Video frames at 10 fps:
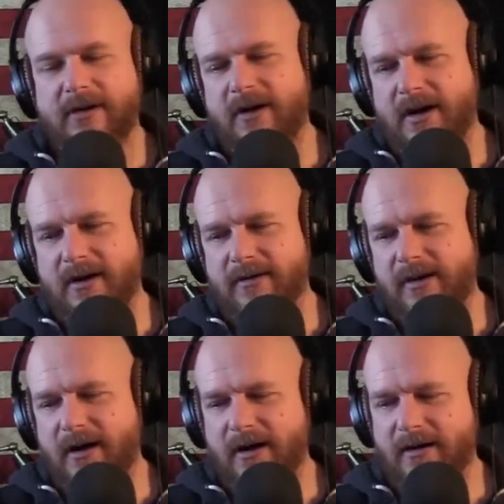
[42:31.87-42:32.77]
are
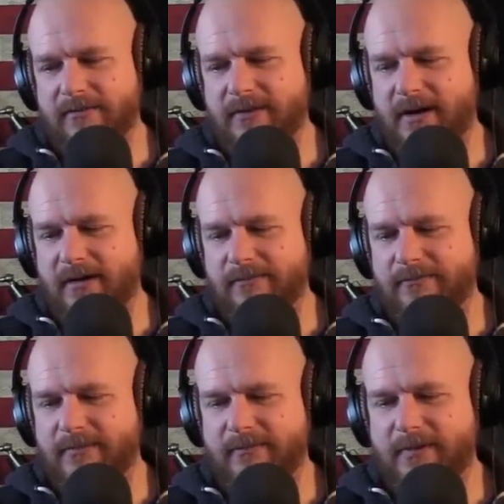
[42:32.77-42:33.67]
are are
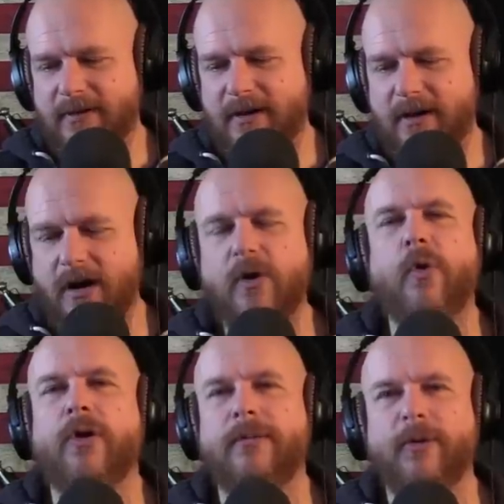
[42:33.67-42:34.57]
are,
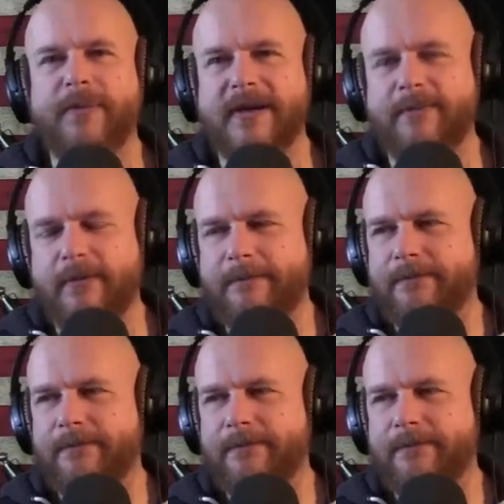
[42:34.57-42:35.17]
horrible people.